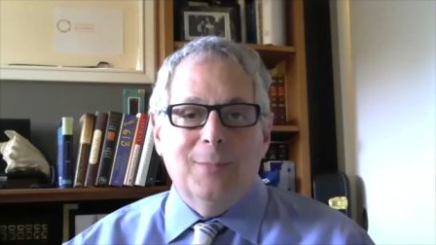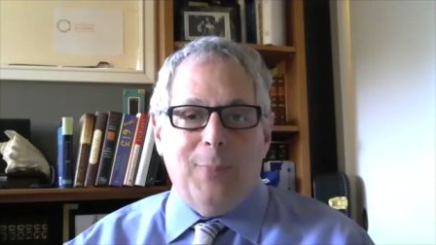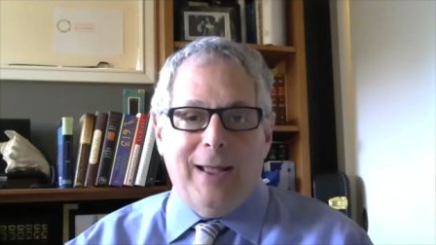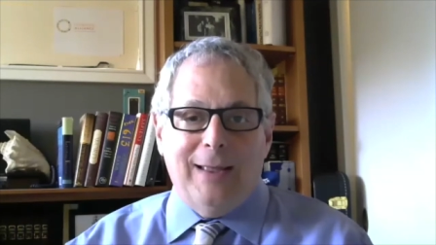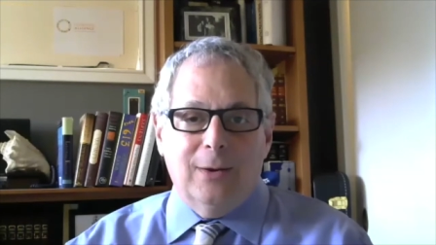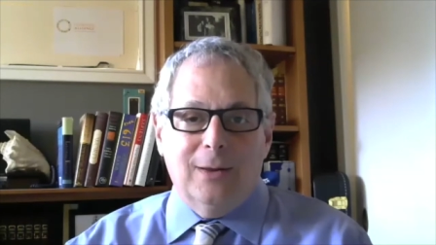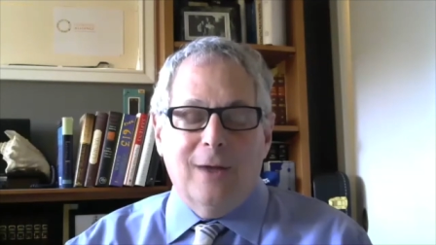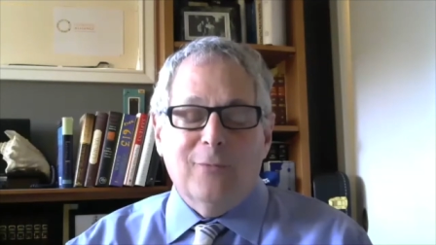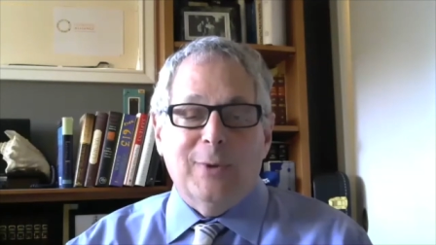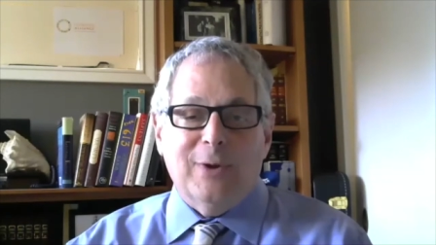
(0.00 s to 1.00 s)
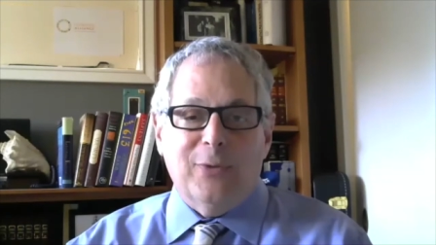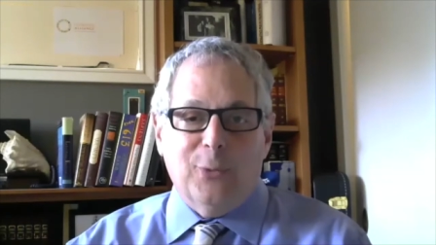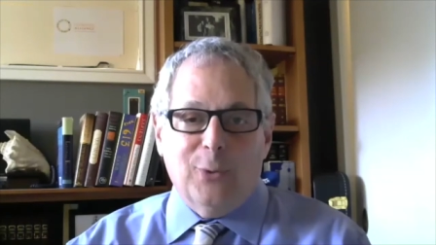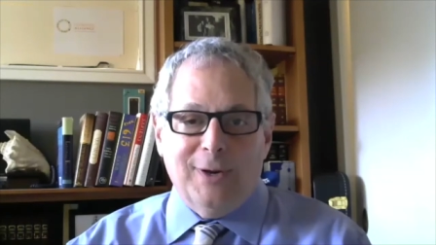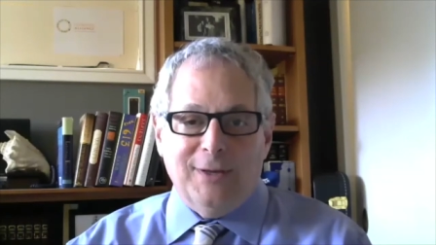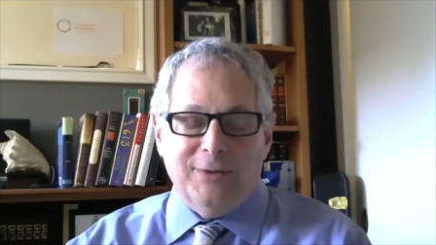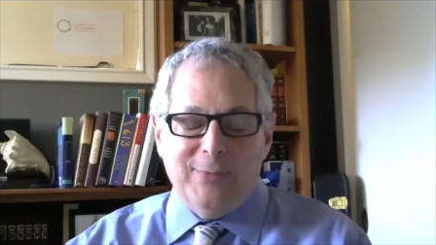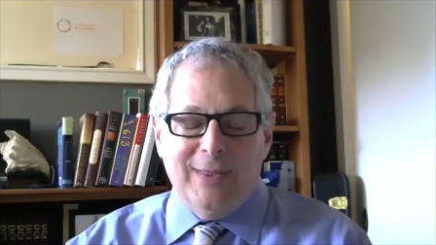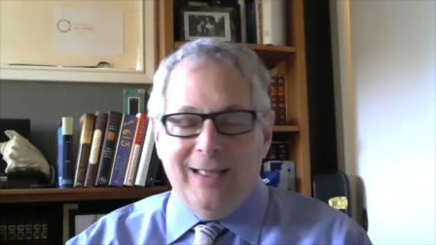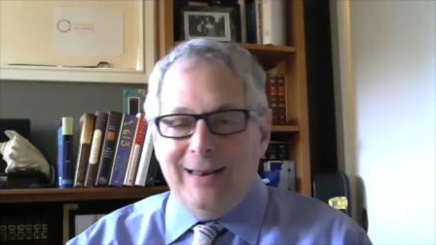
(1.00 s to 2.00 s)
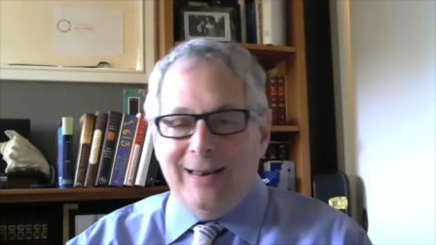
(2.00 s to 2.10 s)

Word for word: by government authorities? And